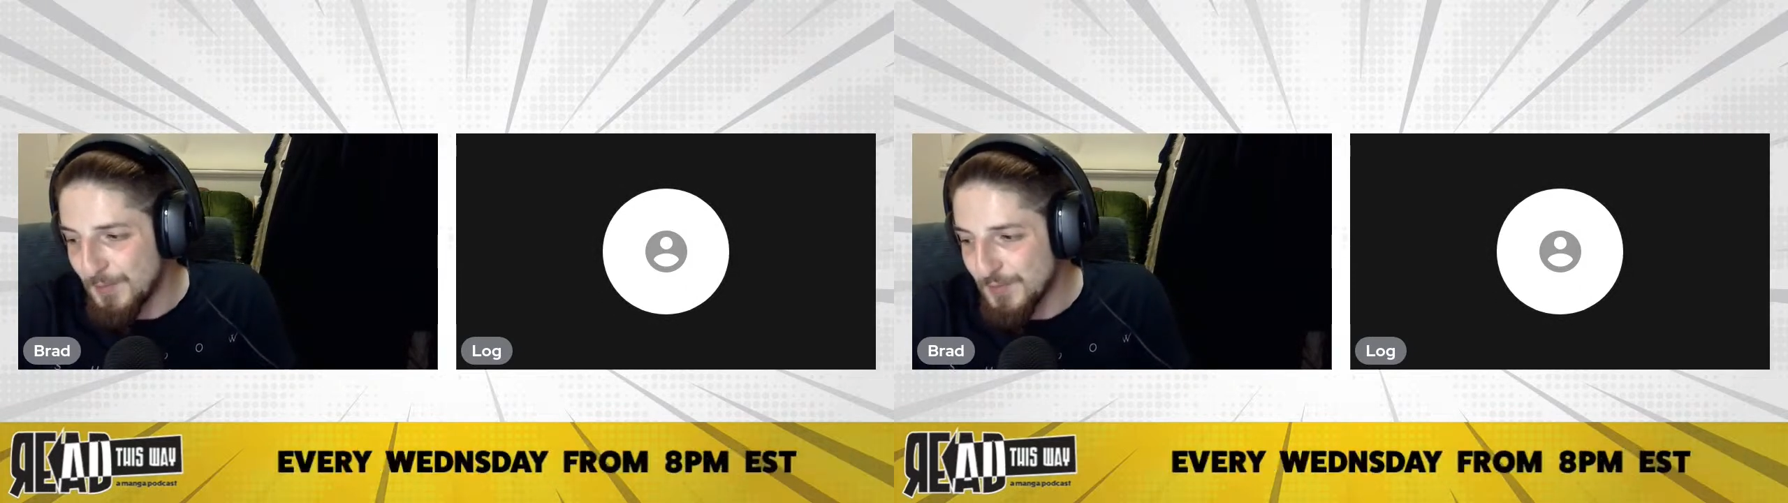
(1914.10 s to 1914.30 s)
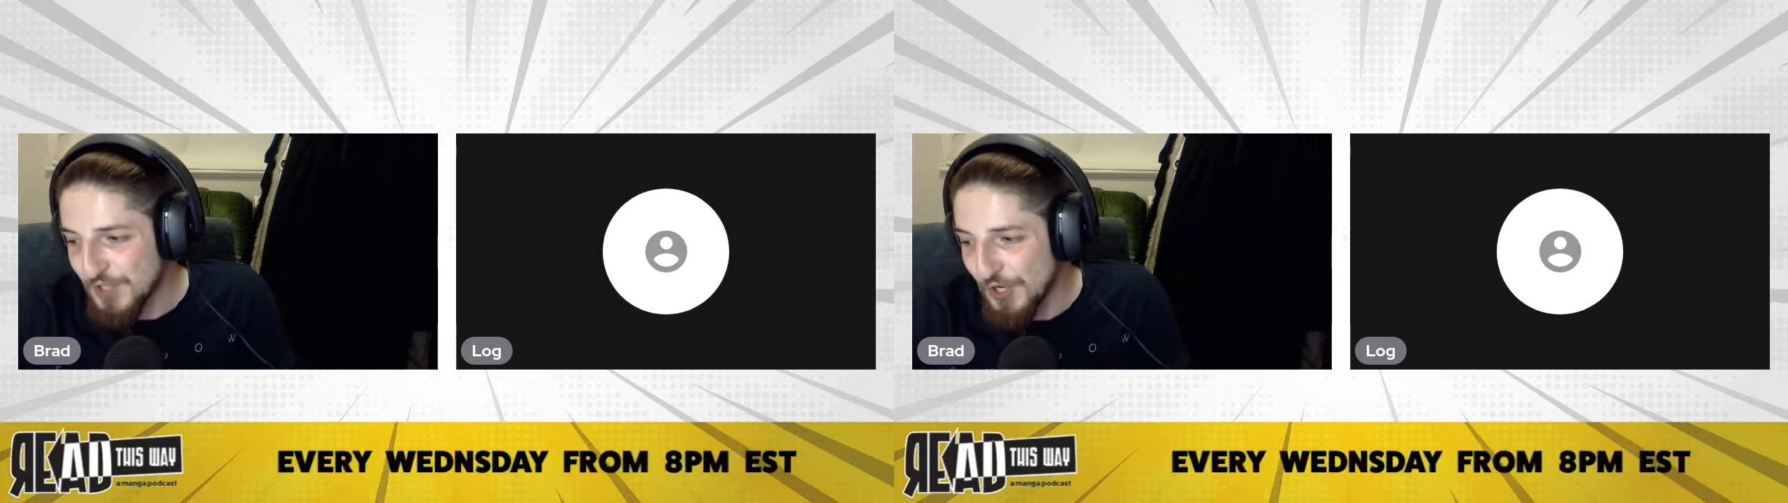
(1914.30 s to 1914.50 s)

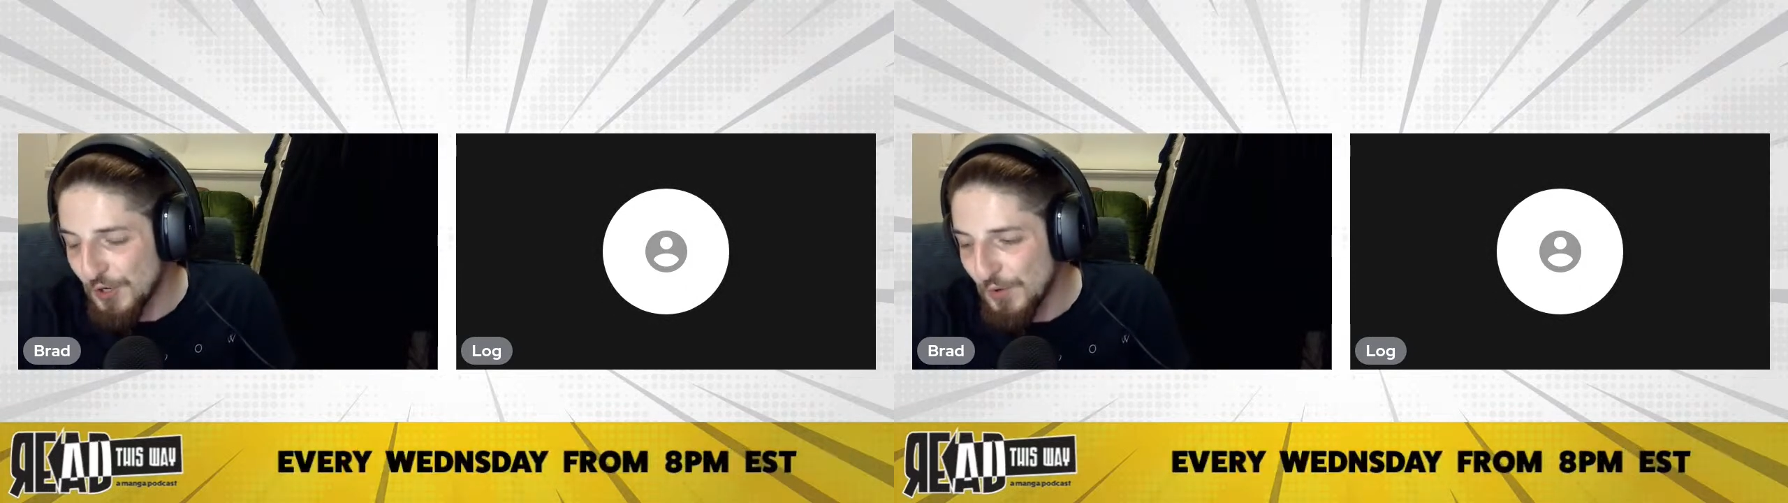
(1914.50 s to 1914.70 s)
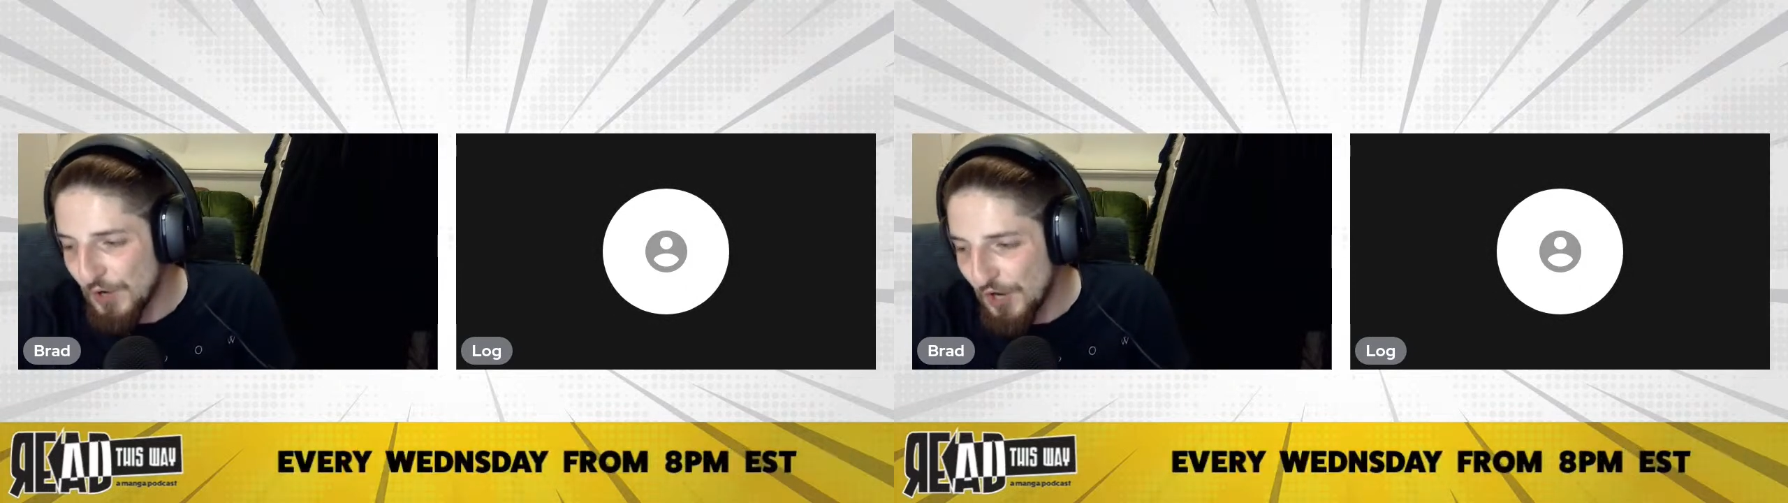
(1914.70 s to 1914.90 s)
So
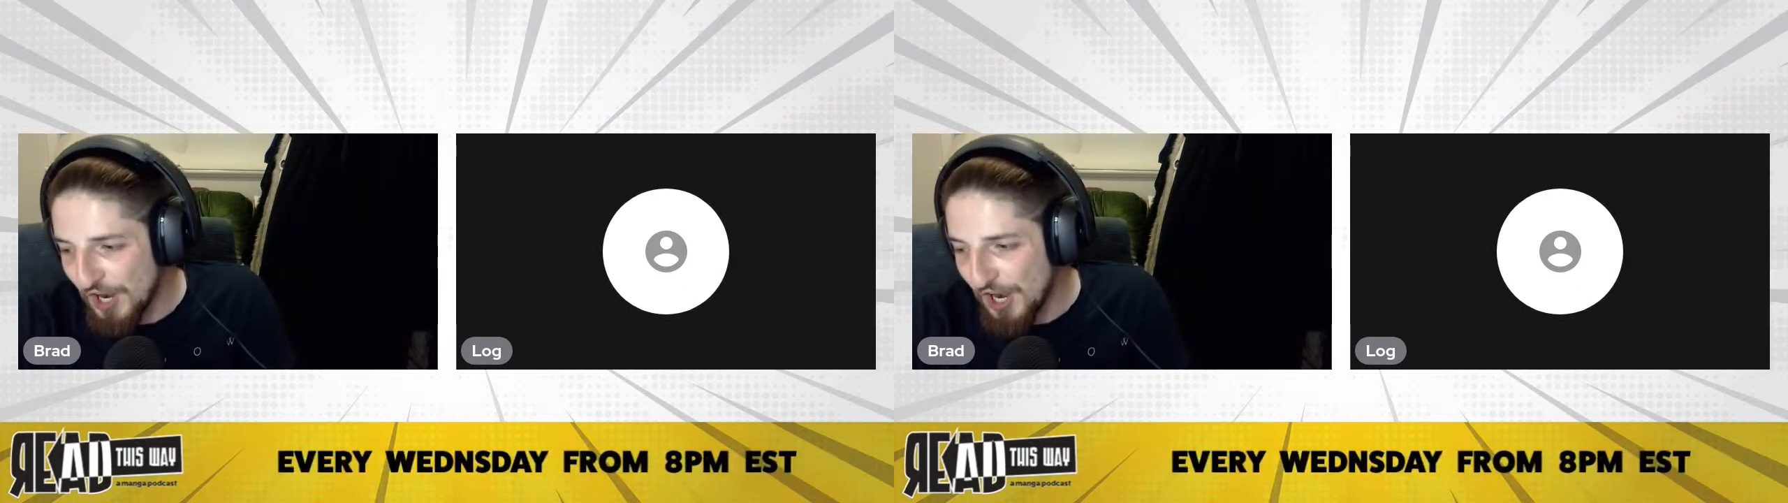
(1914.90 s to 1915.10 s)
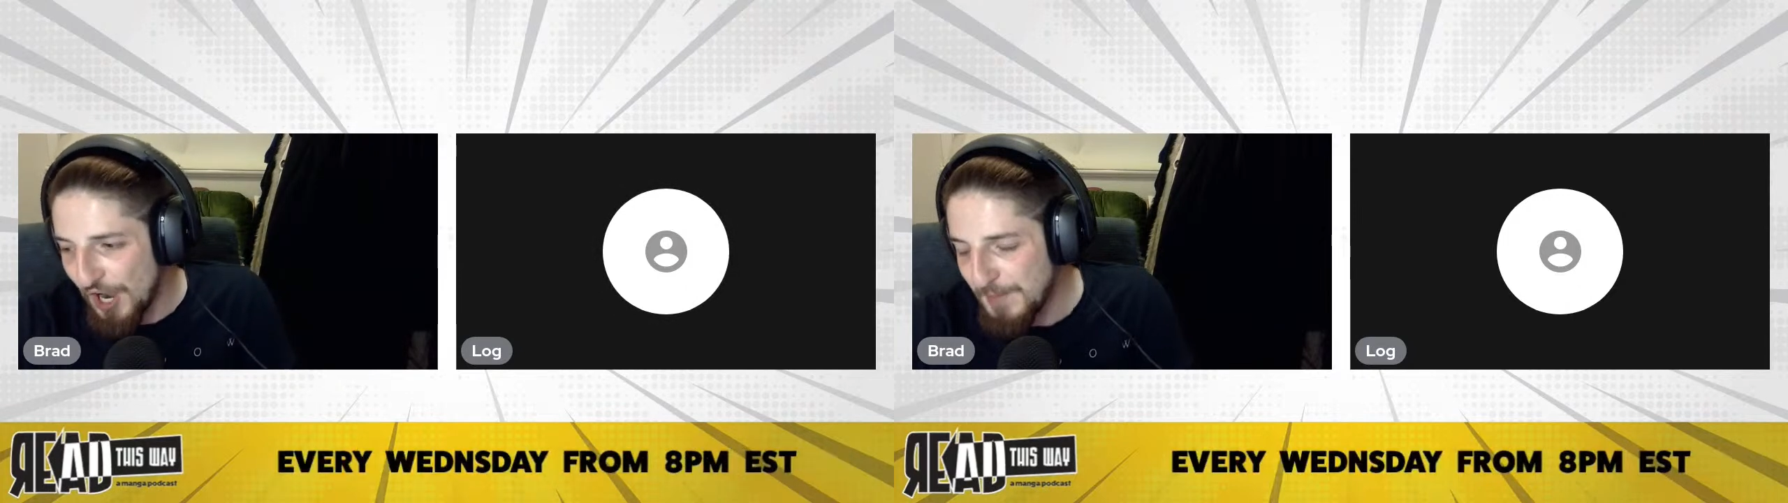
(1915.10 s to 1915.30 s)

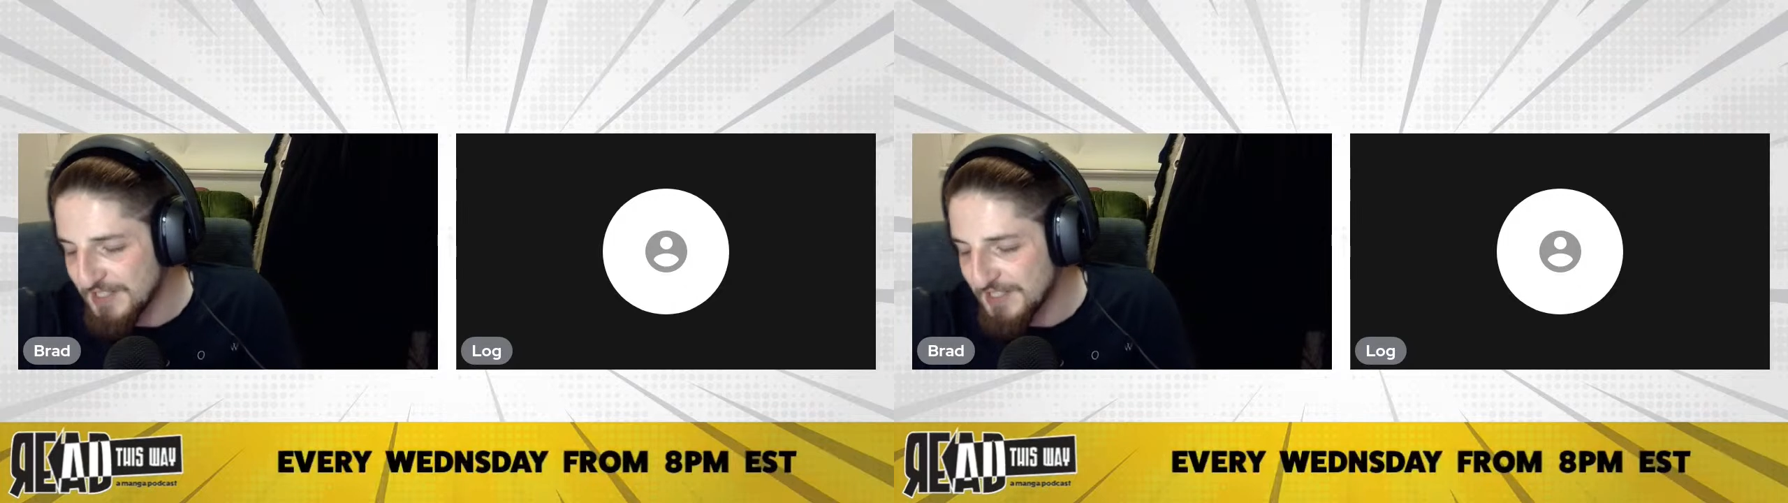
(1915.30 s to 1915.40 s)
I'm